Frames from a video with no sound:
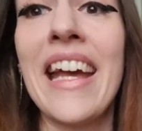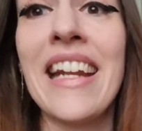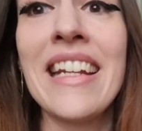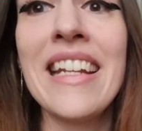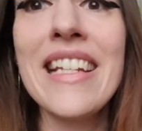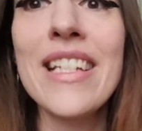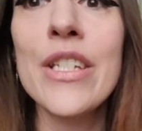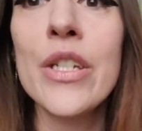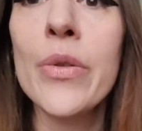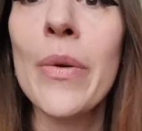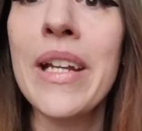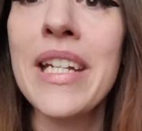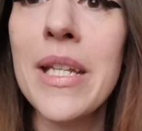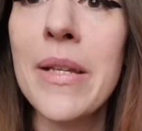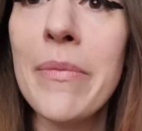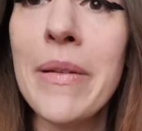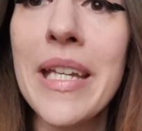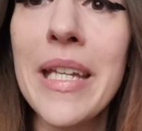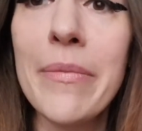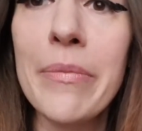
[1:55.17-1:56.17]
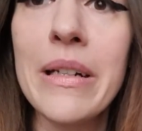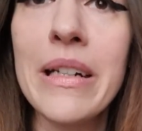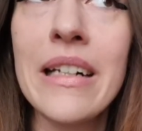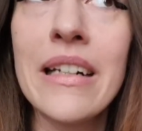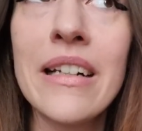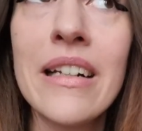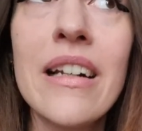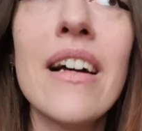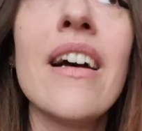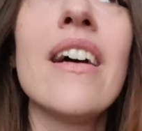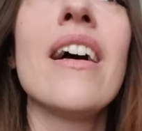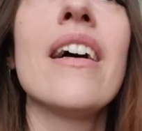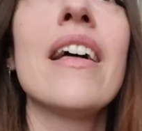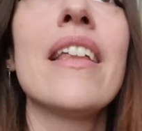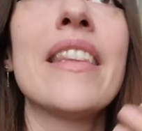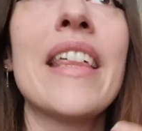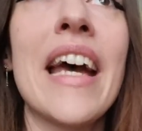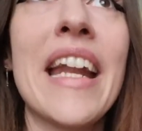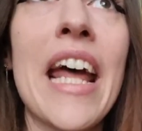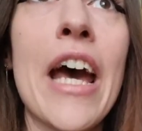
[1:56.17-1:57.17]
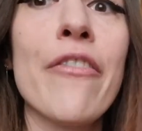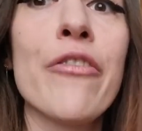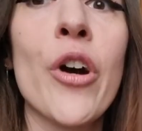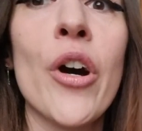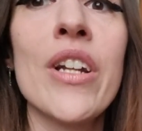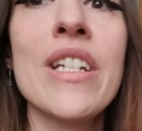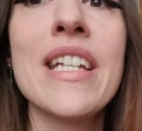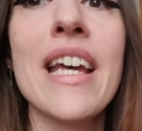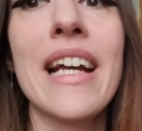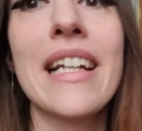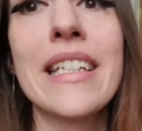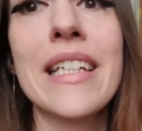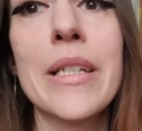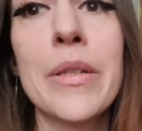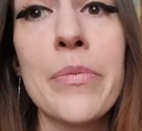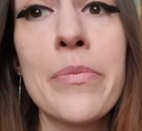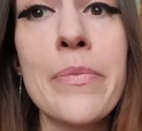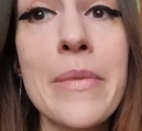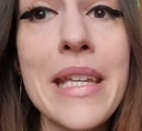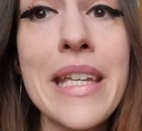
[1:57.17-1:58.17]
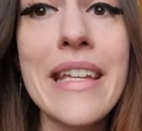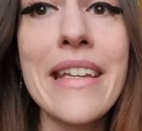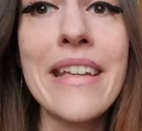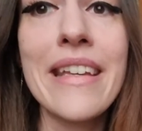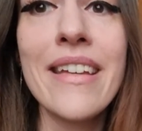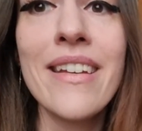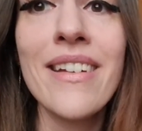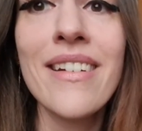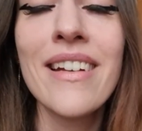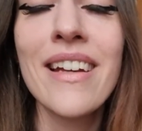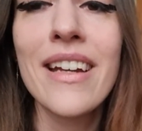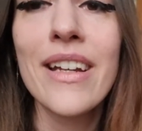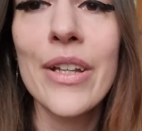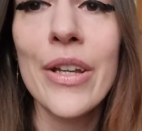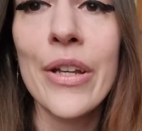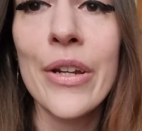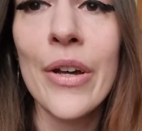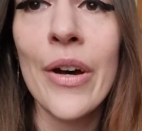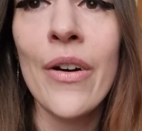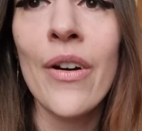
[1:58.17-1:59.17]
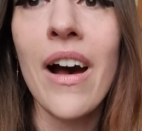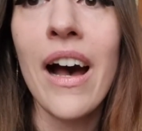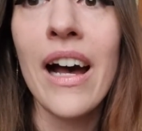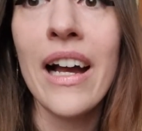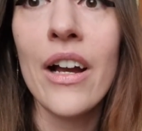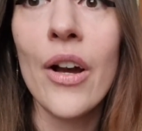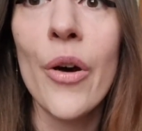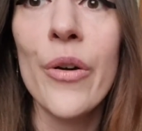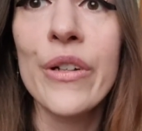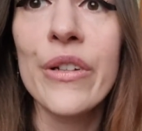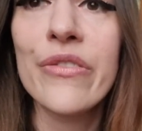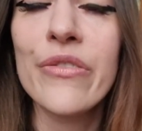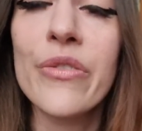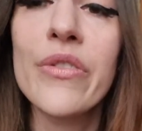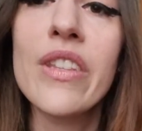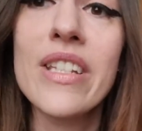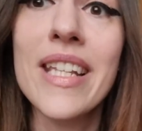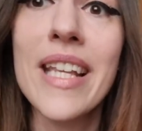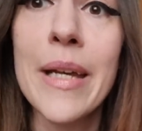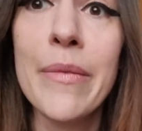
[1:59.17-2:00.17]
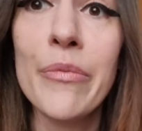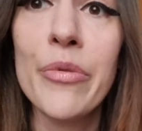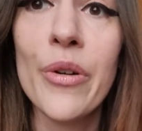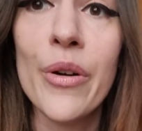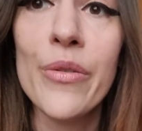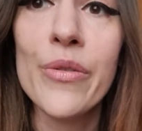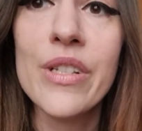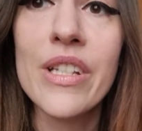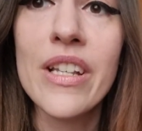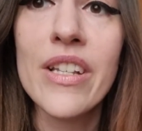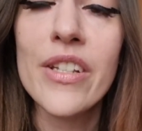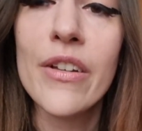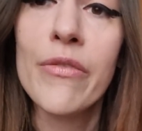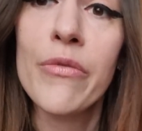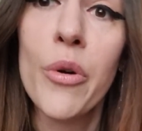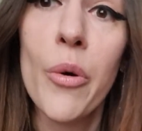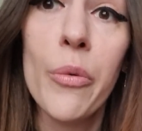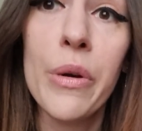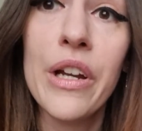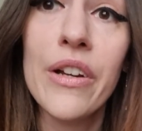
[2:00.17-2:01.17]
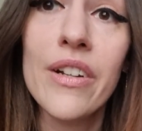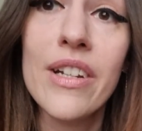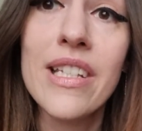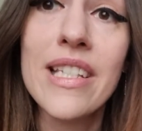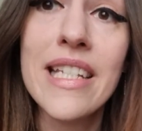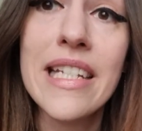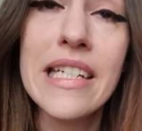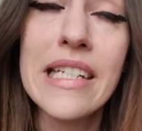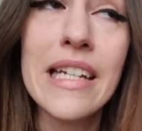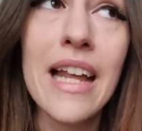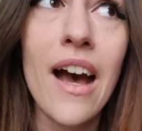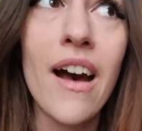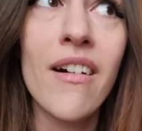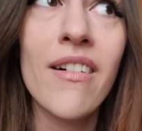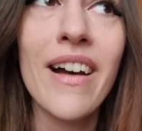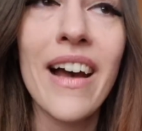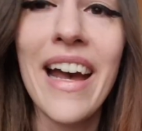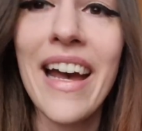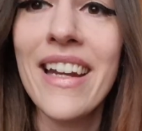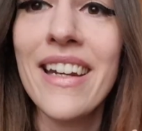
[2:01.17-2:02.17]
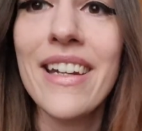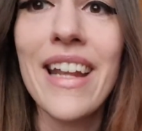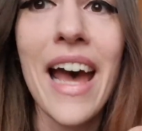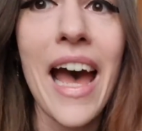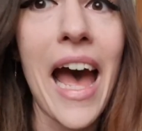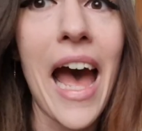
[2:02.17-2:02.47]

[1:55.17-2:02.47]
At least 20 people that have contacted me, you know, are going through the same process of what we're gonna see now. And